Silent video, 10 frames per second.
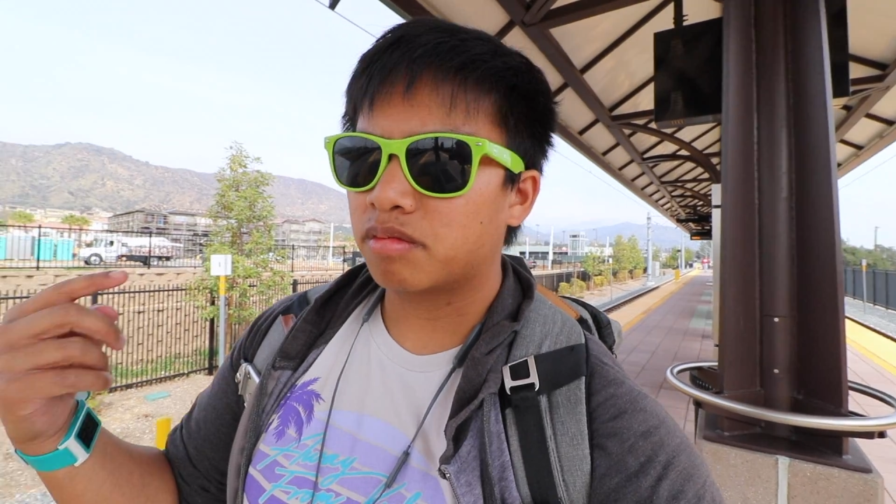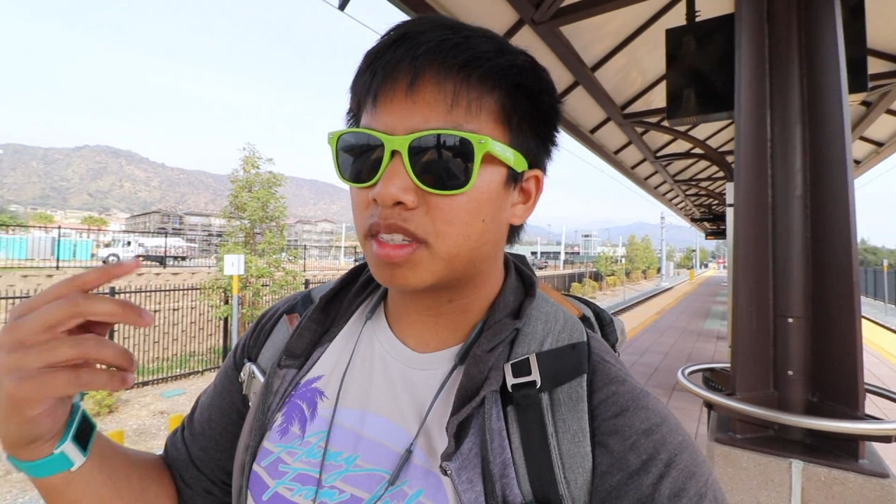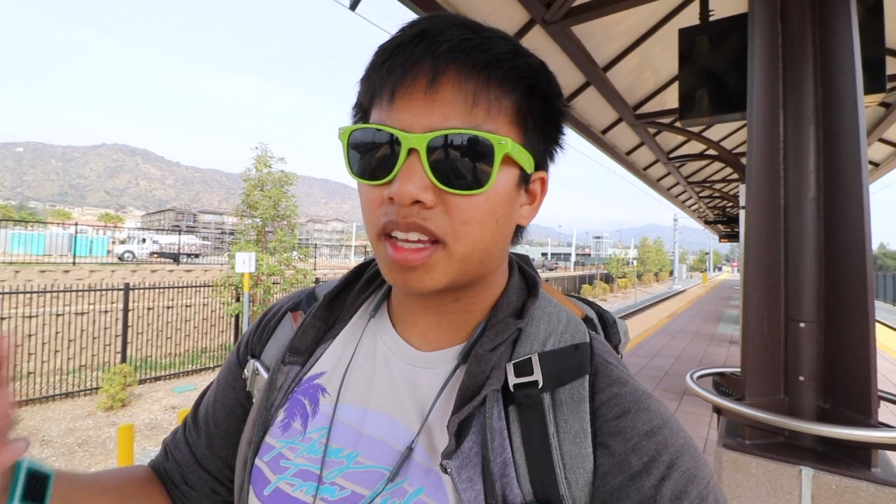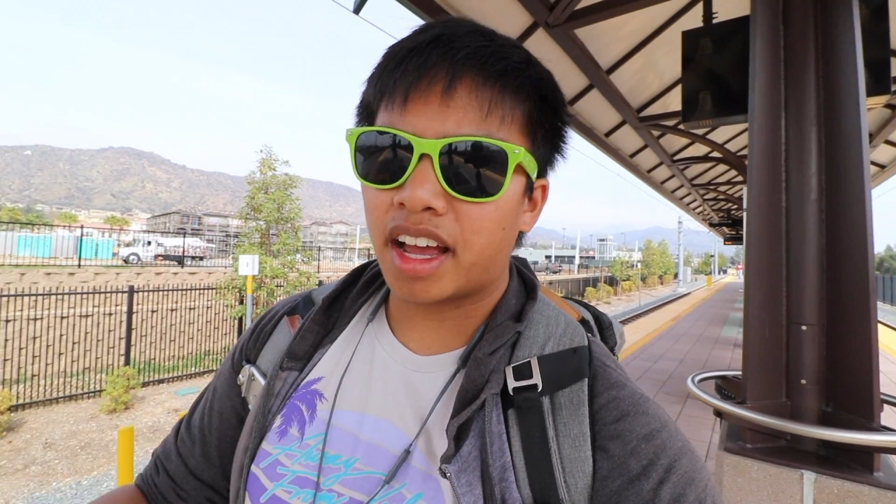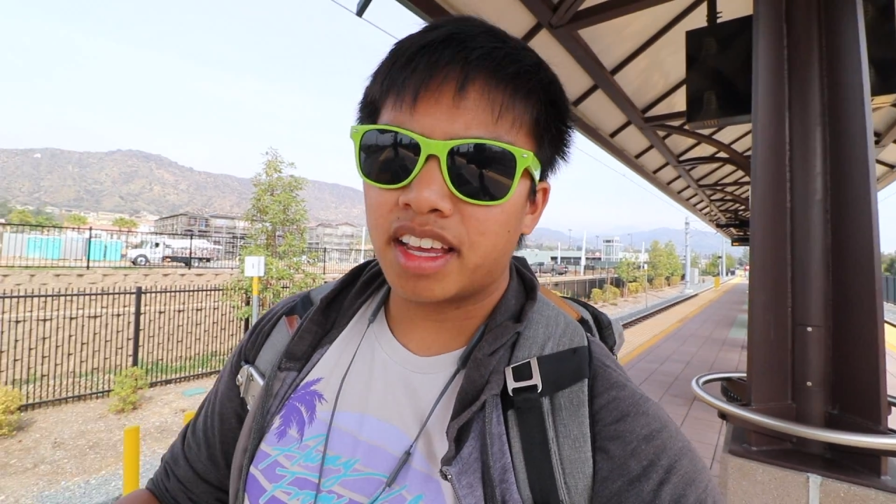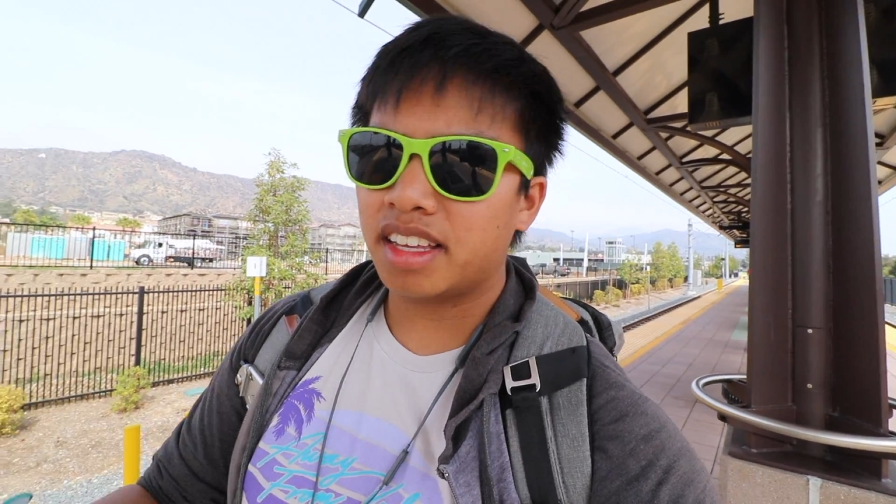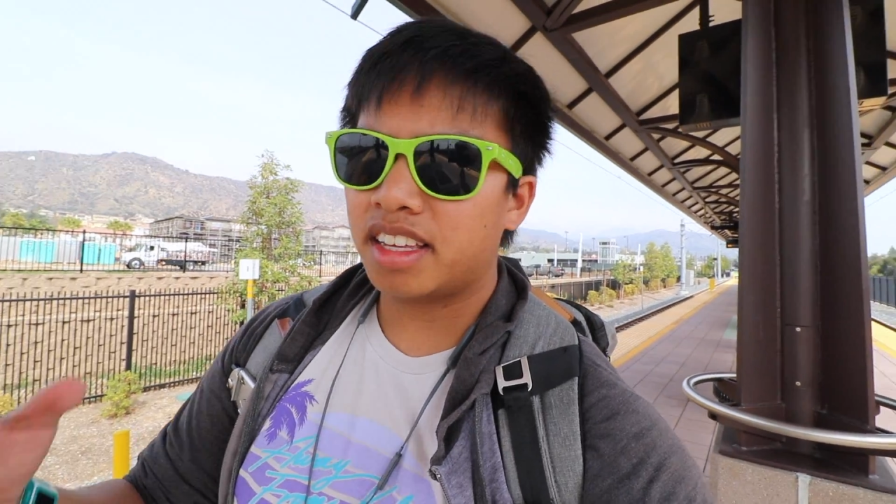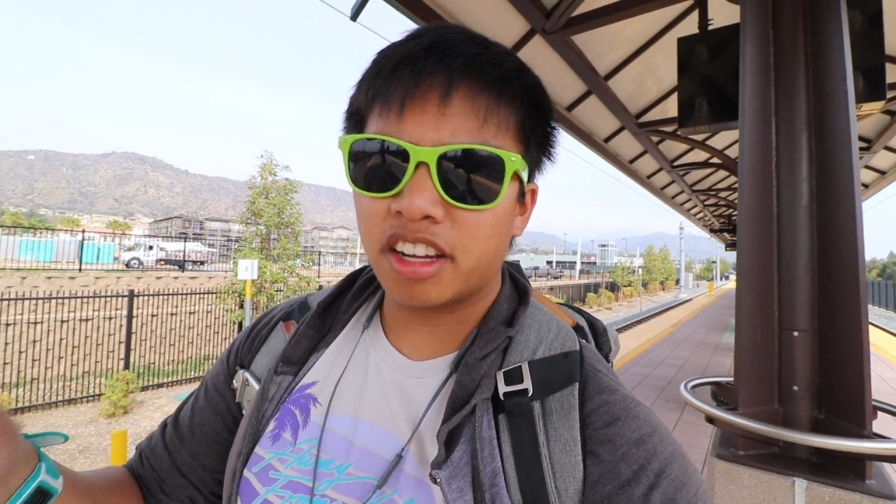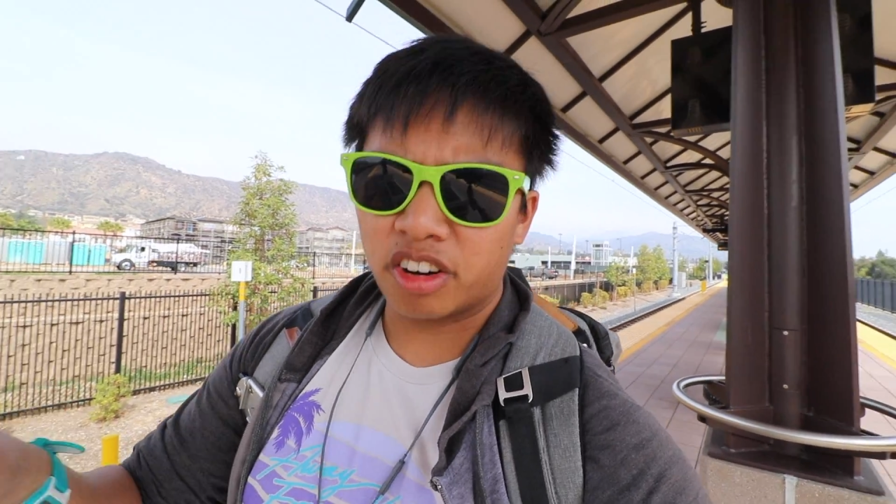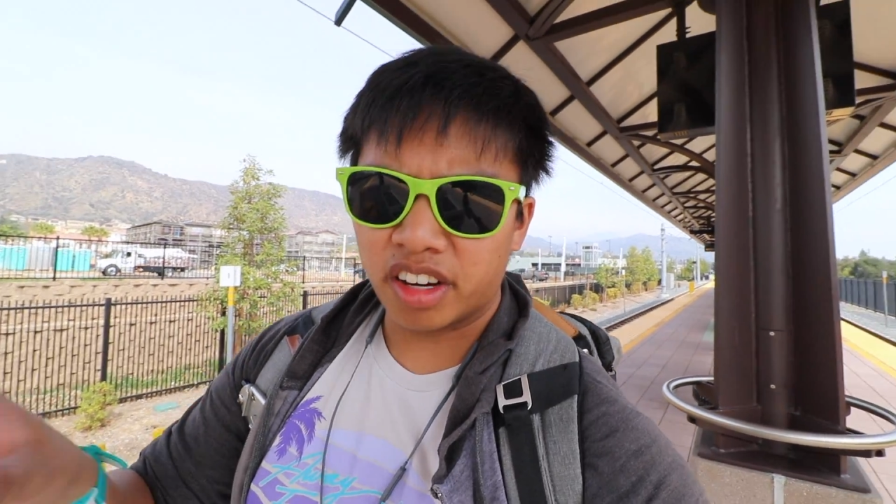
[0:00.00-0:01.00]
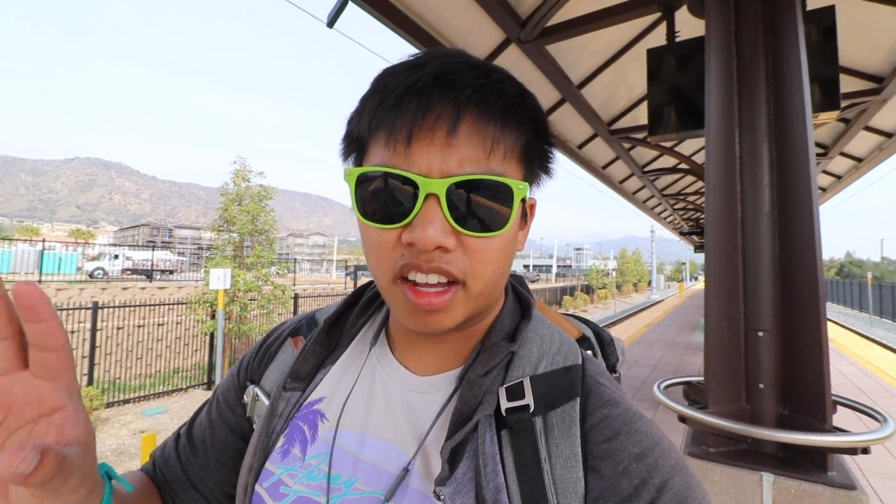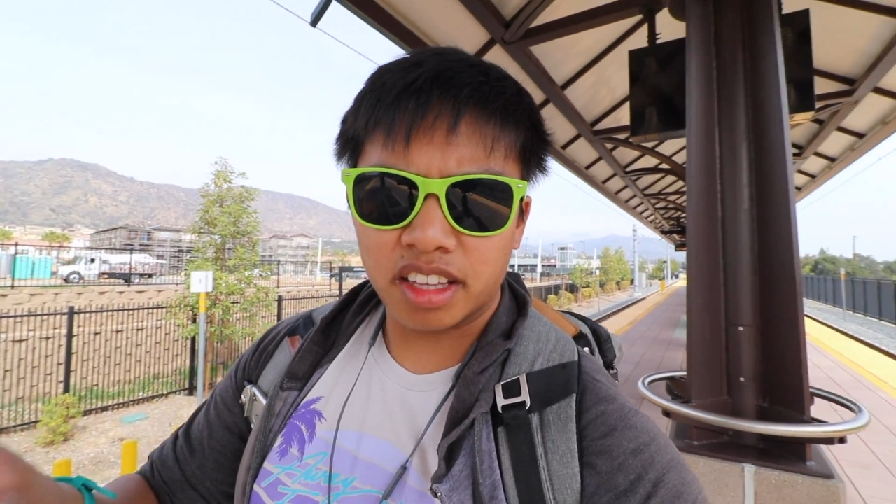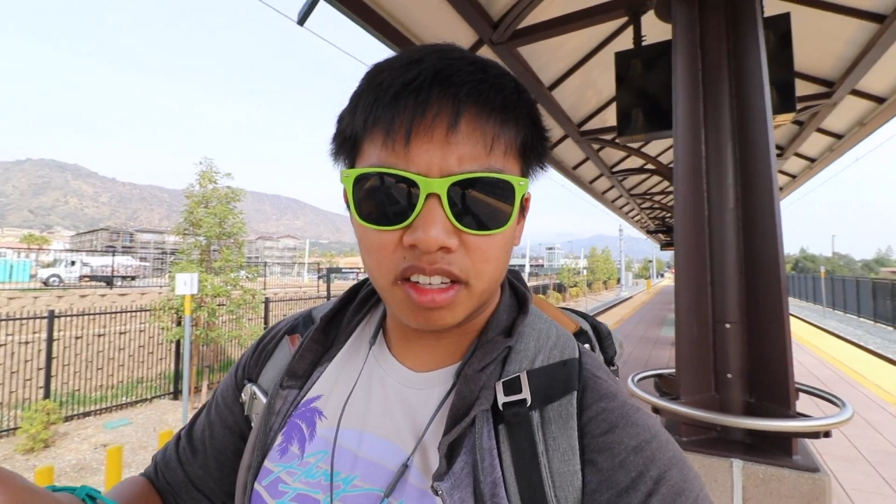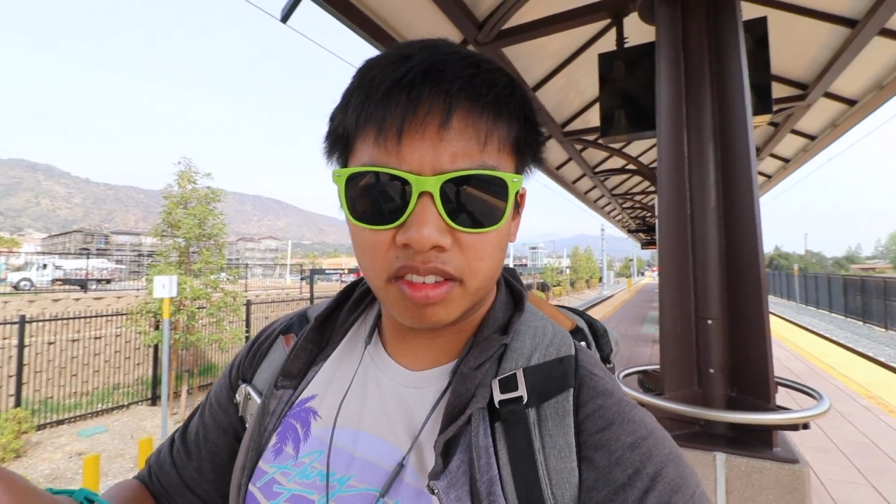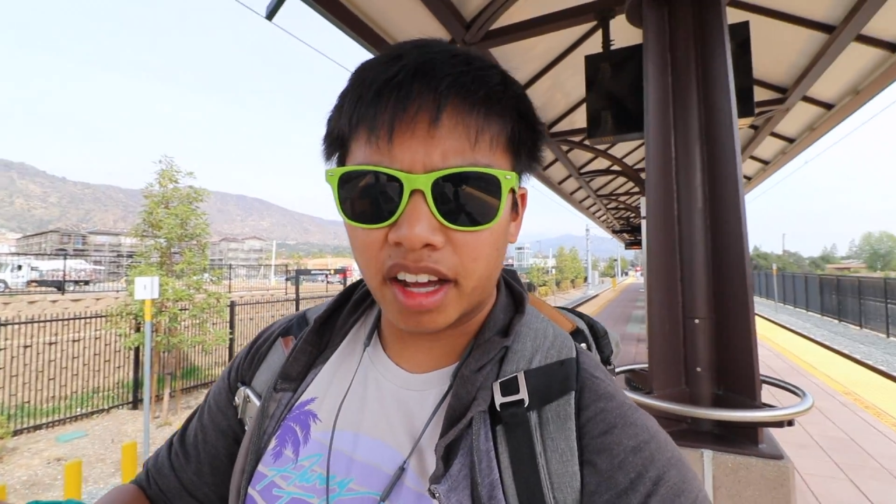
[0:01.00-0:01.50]
sight, hearing,
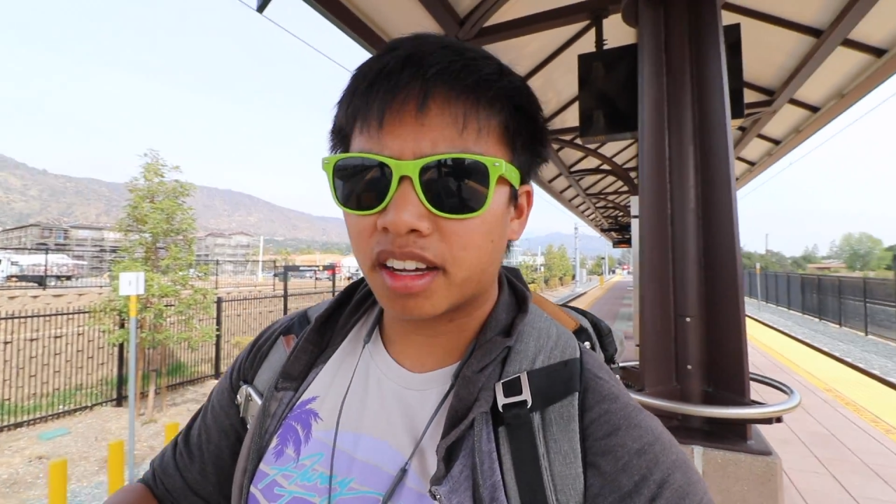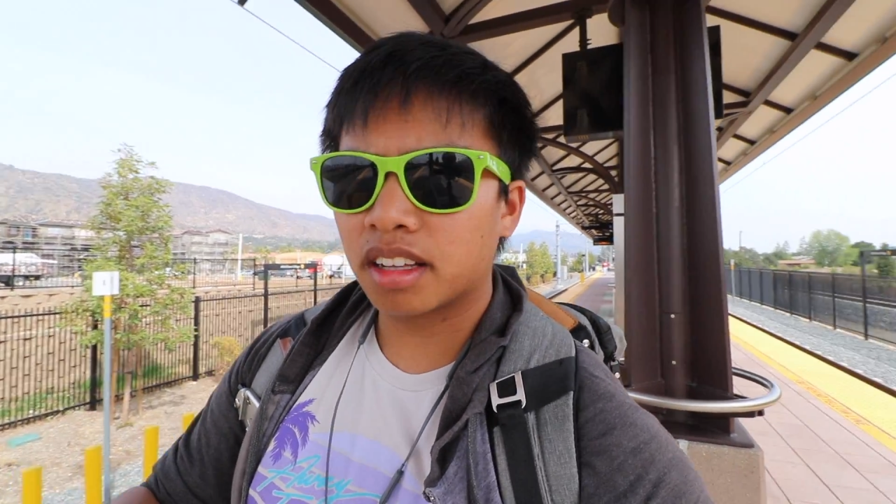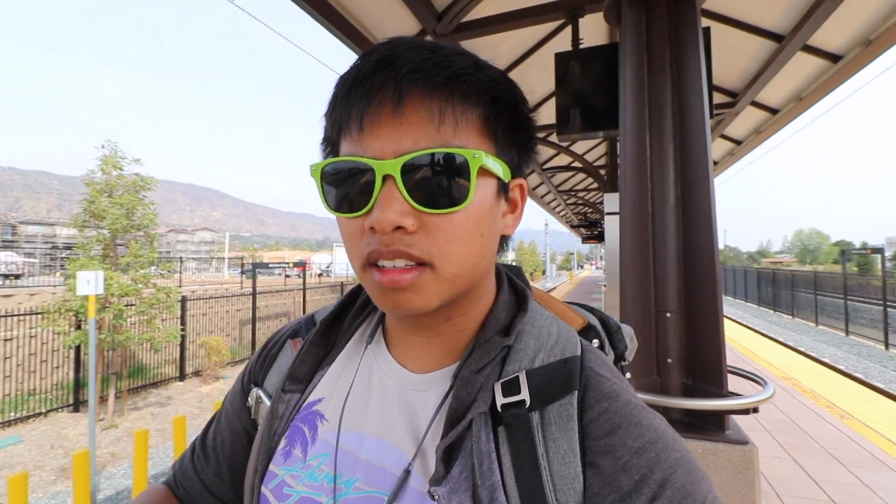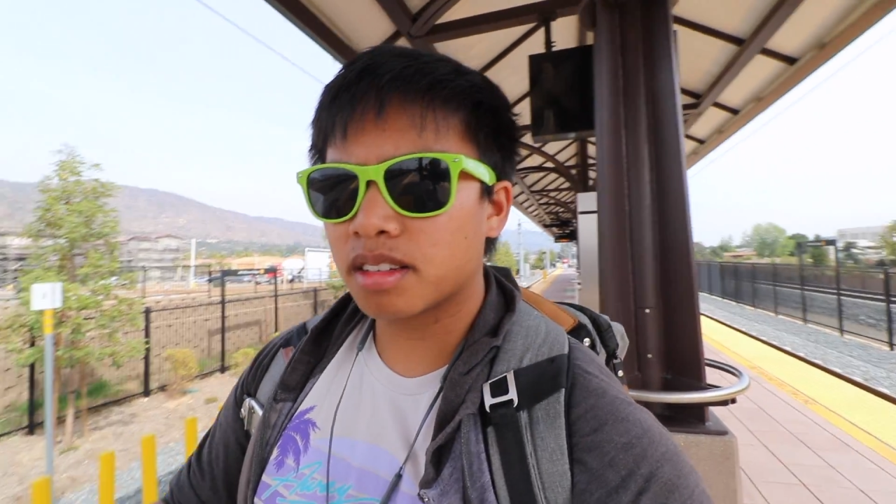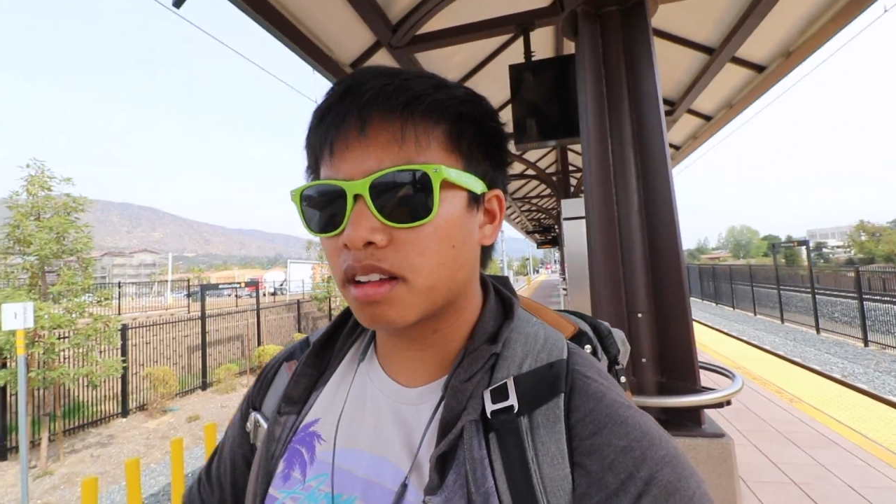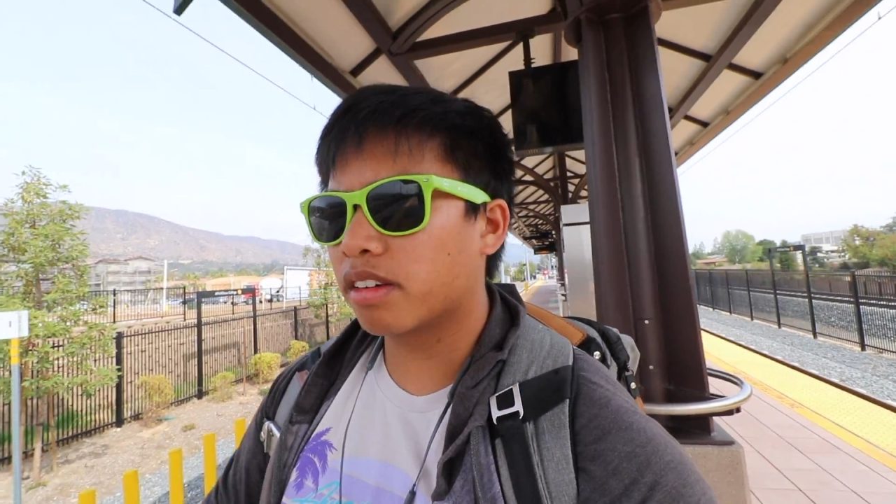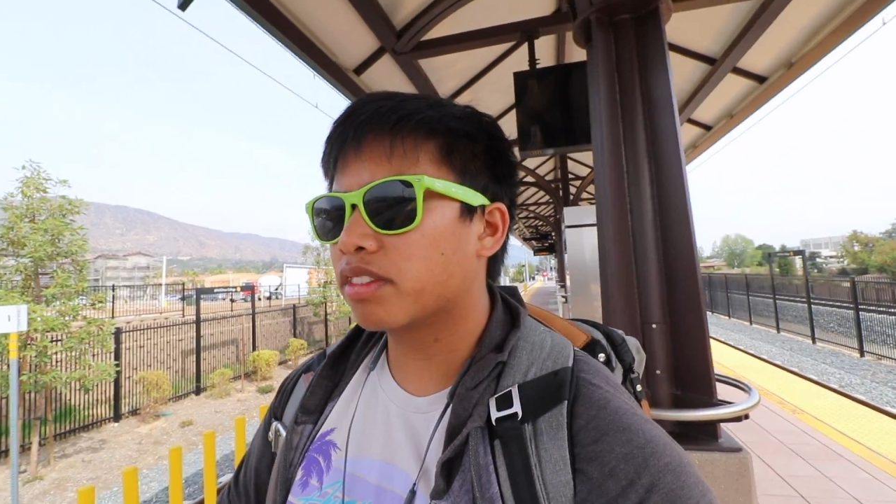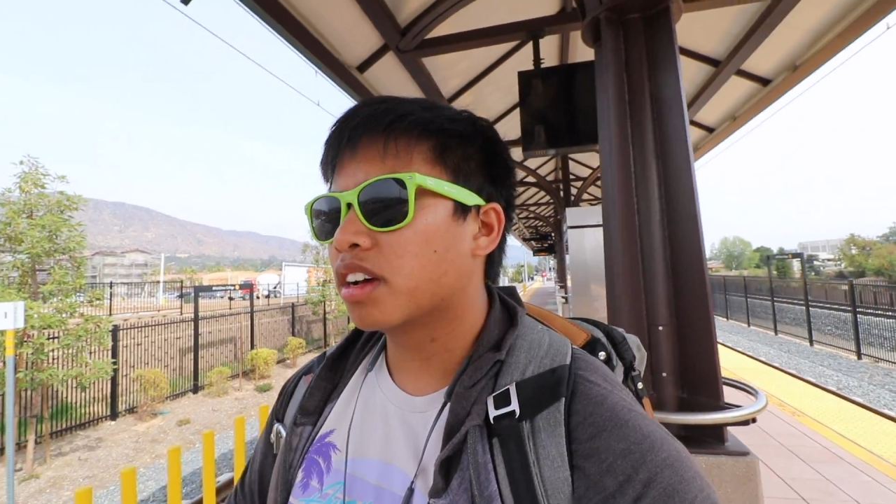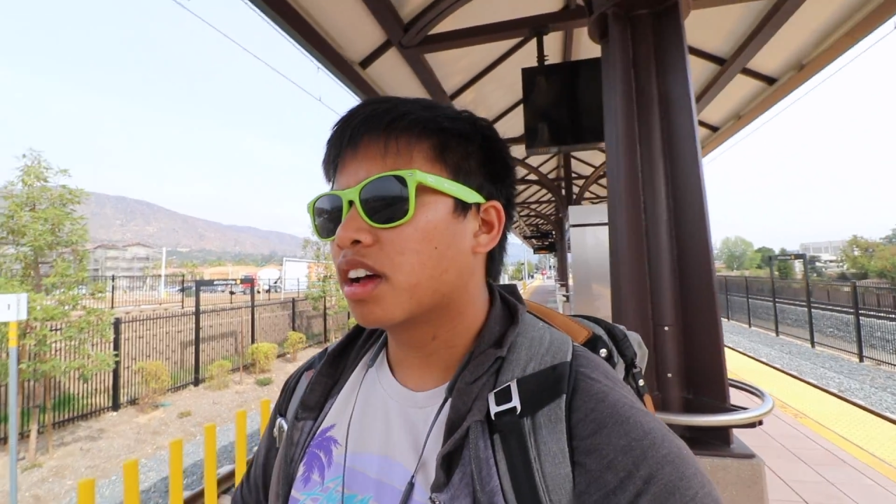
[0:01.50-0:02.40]
any of that kind of stuff.